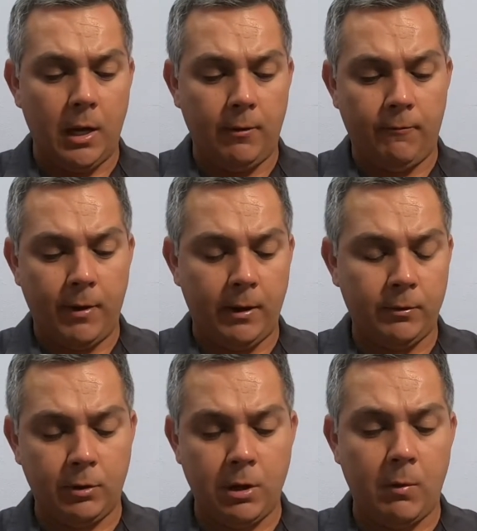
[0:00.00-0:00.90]
If I
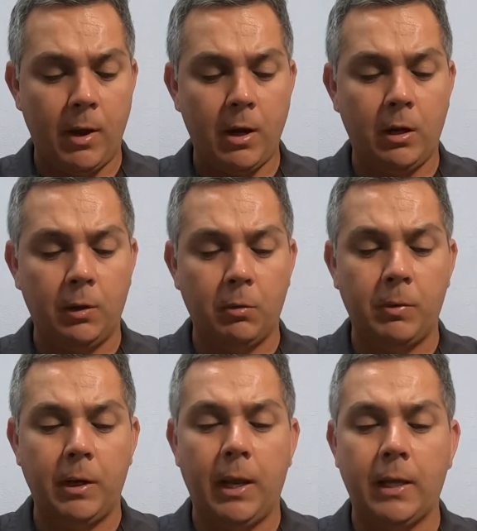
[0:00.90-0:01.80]
turn it around a little
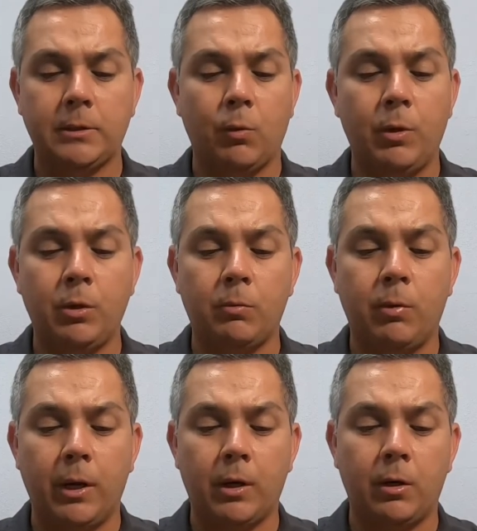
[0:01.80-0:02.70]
bit, it has a window
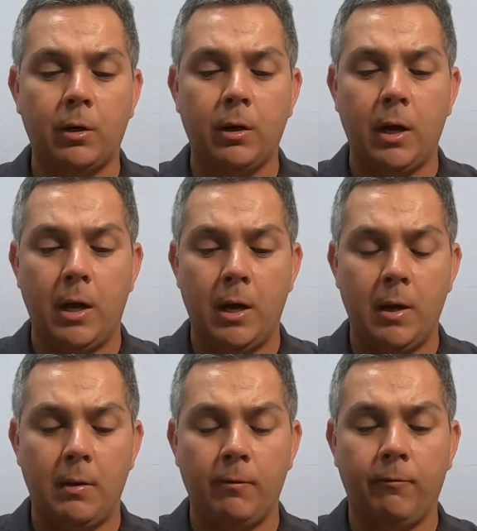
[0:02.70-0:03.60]
breaker
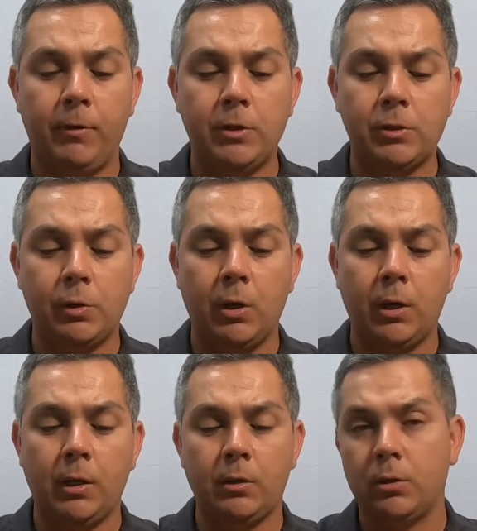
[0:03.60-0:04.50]
feature
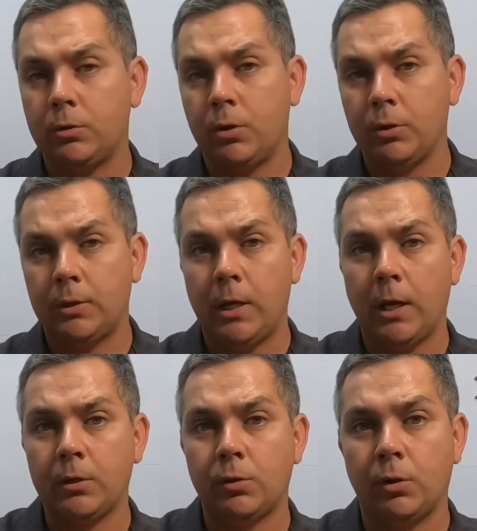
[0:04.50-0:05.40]
on it, just in
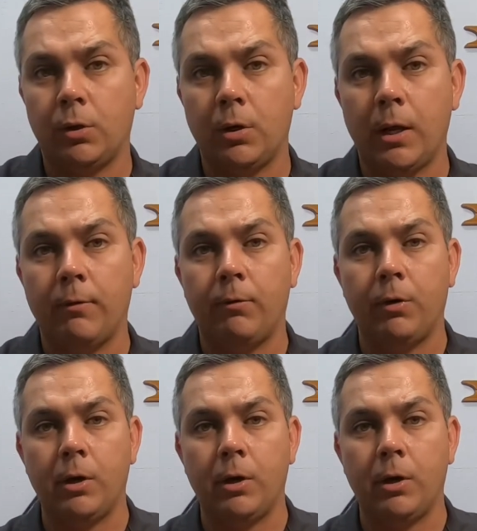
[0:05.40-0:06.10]
case you're ever